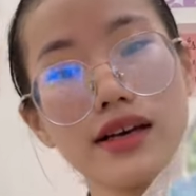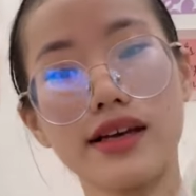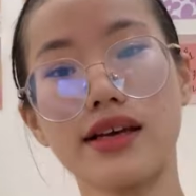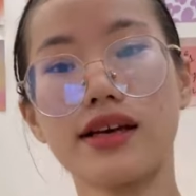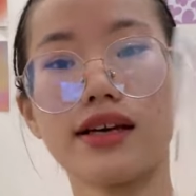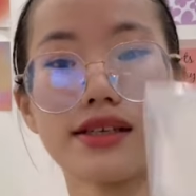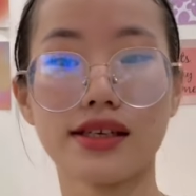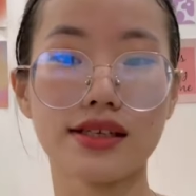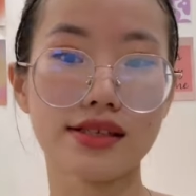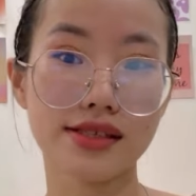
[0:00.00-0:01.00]
and
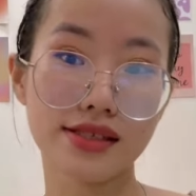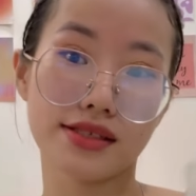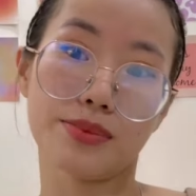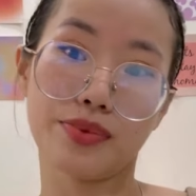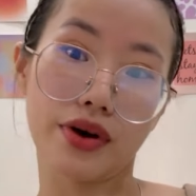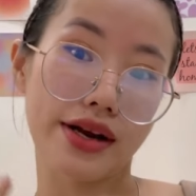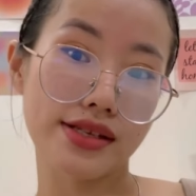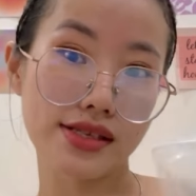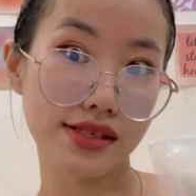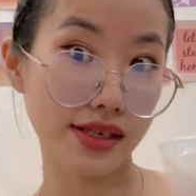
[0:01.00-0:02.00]
it's the
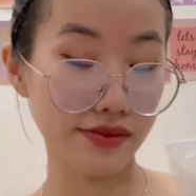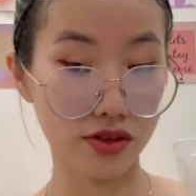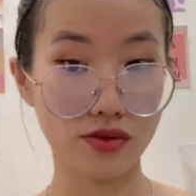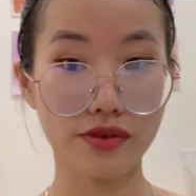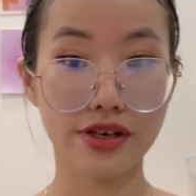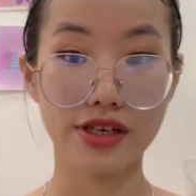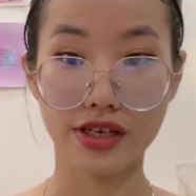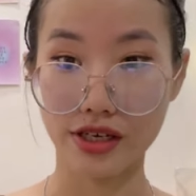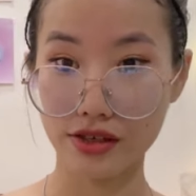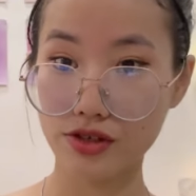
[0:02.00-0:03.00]
price is given over
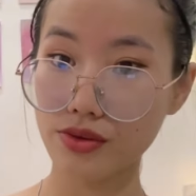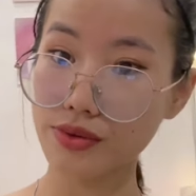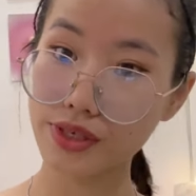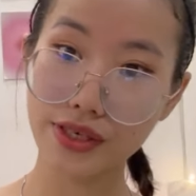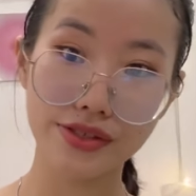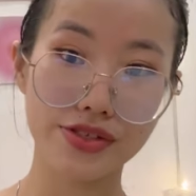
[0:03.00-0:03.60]
here, so you can